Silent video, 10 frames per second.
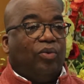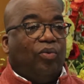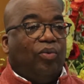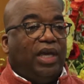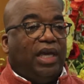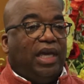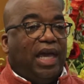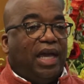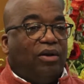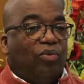We
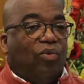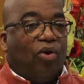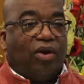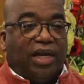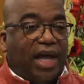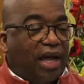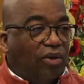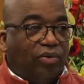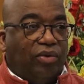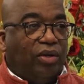can't water
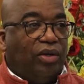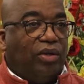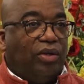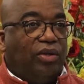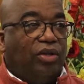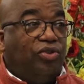down the